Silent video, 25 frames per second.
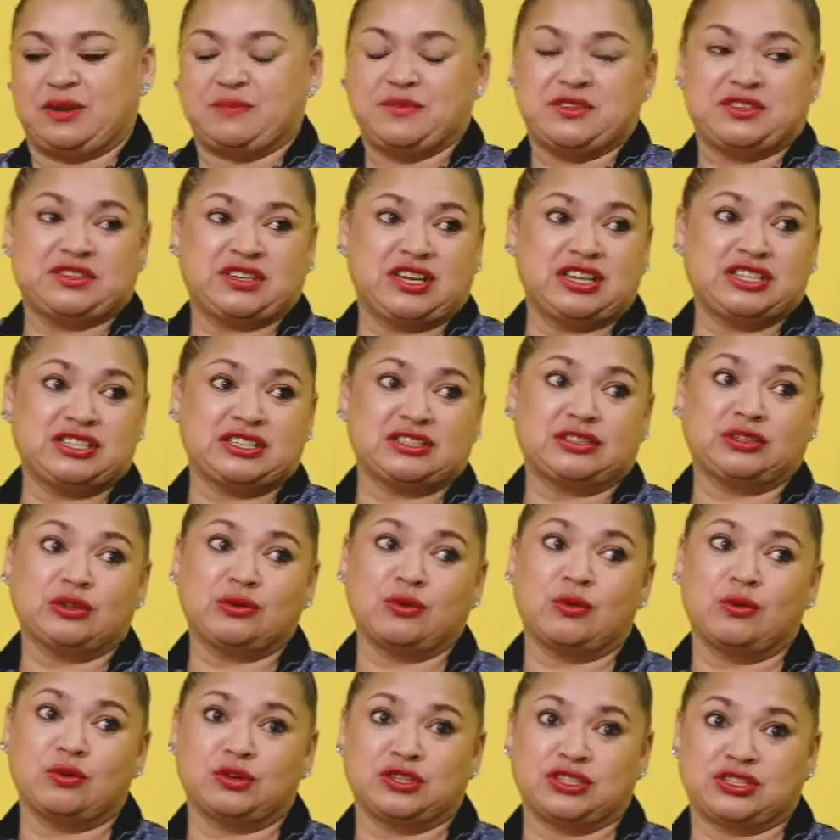the regional
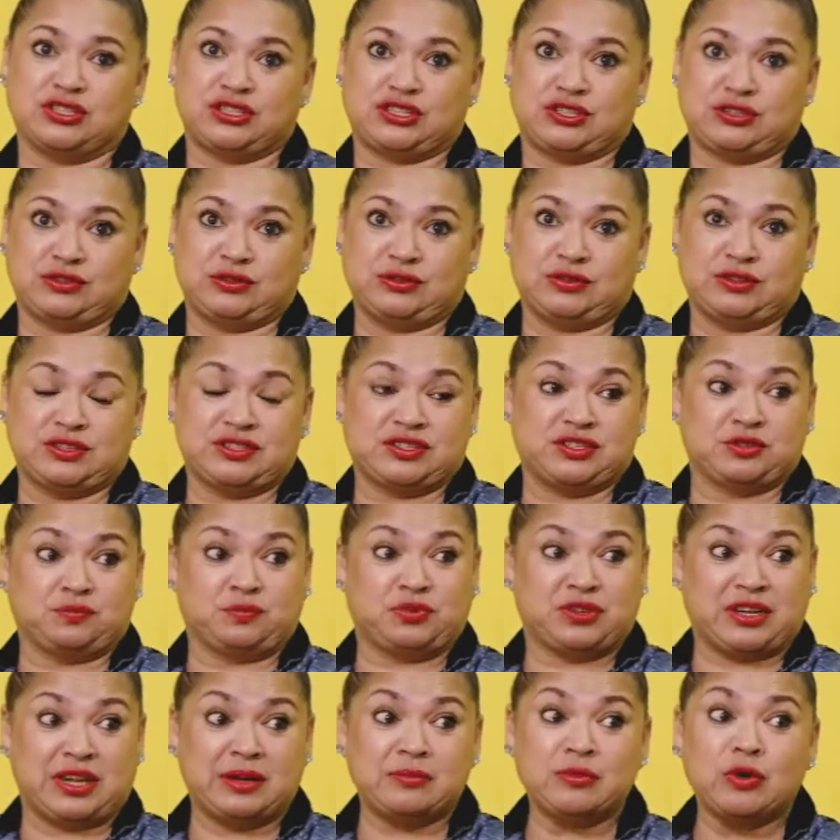court to the
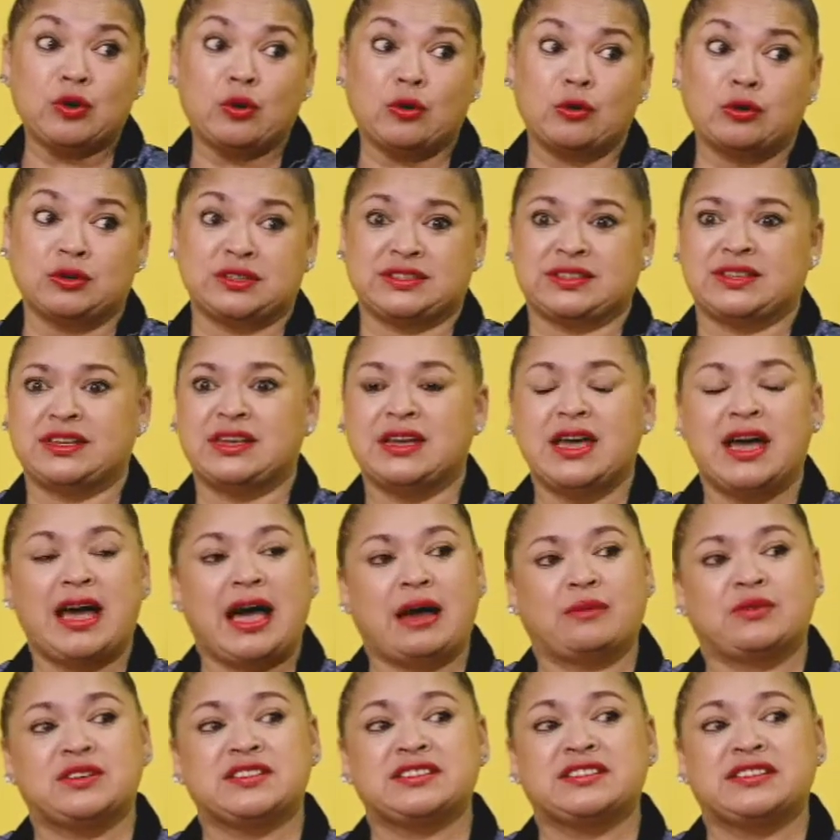Supreme Court, I
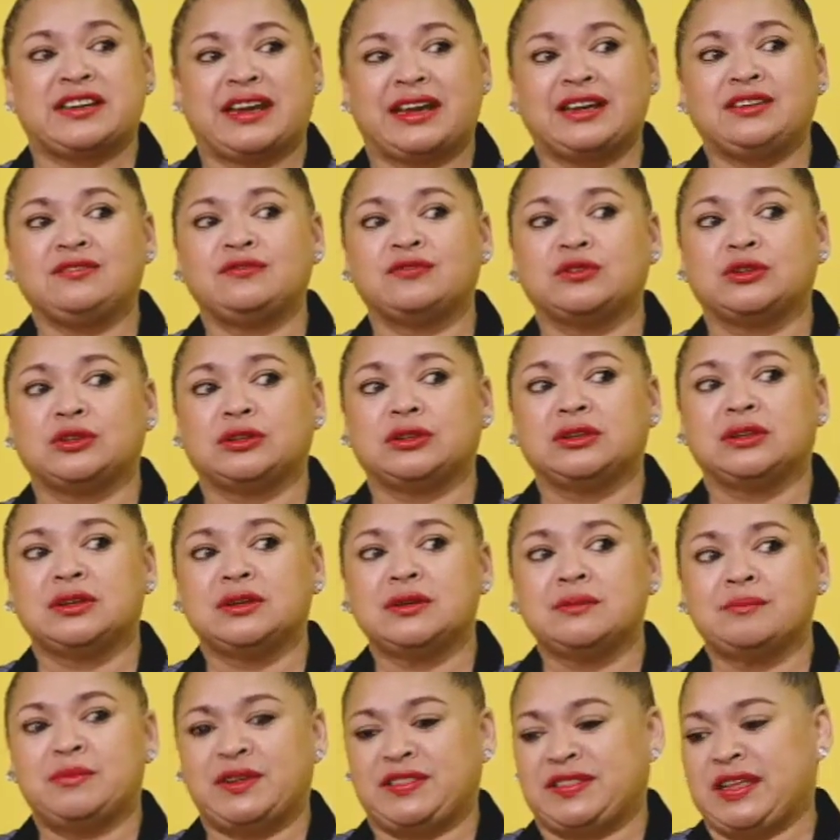was grateful,
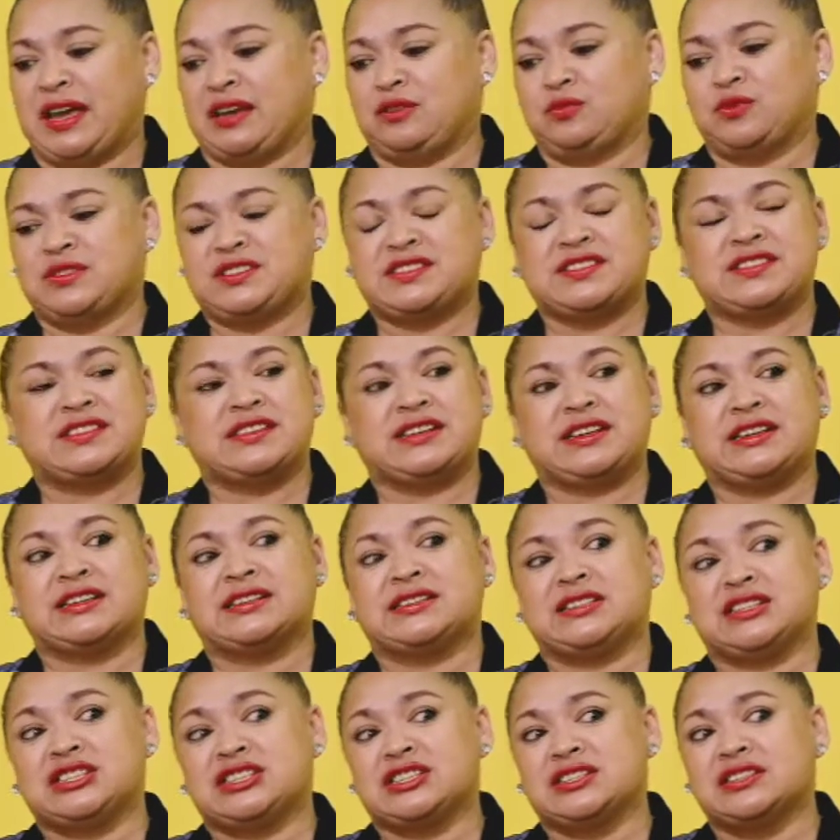but that was three
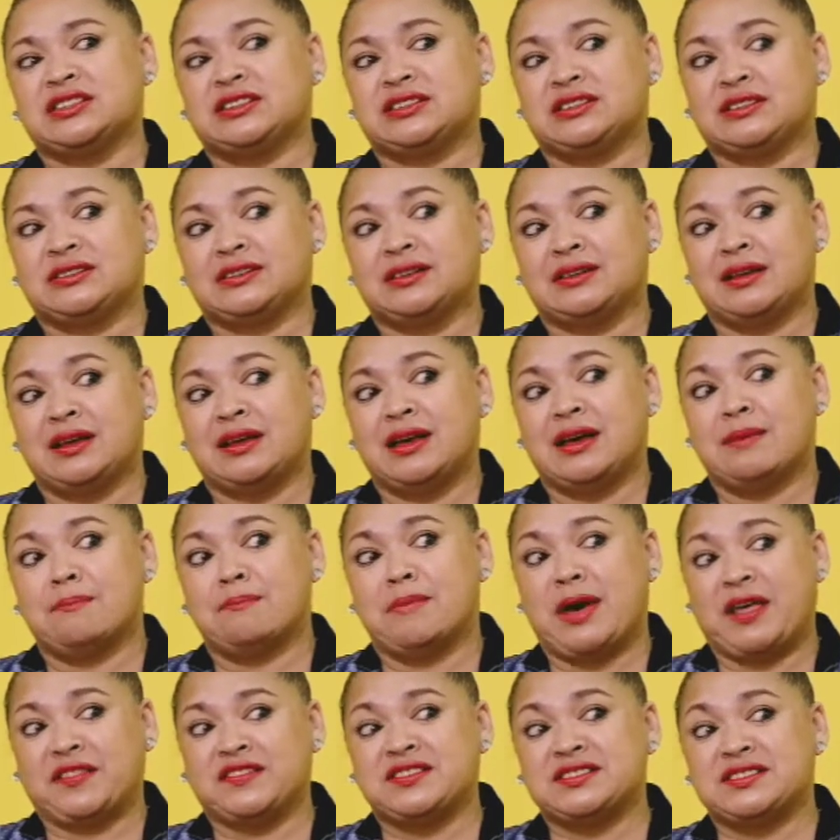additional
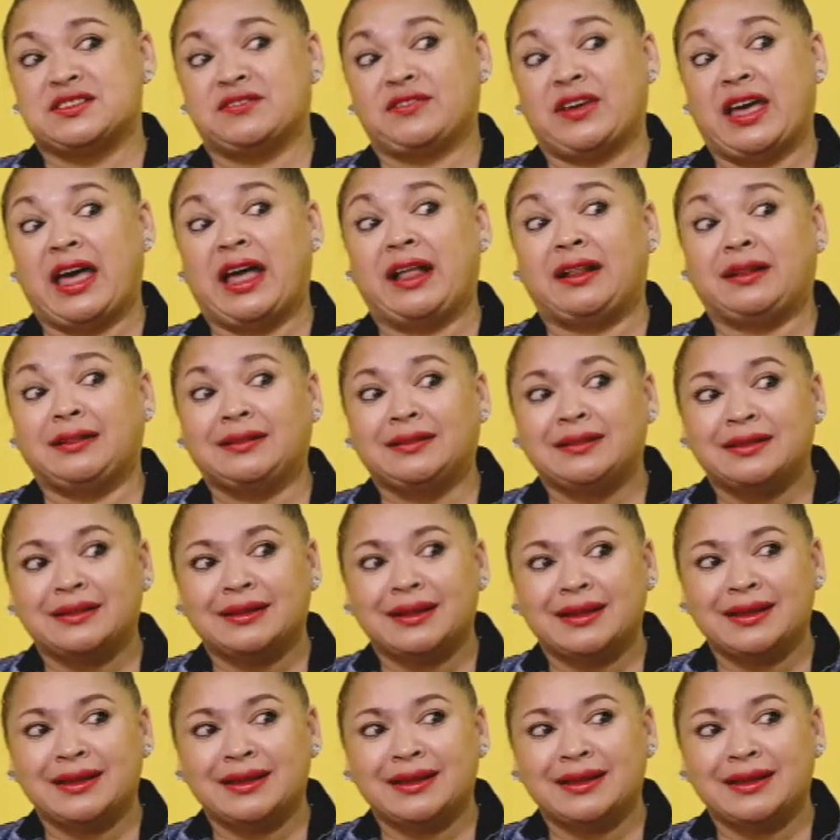months of hell.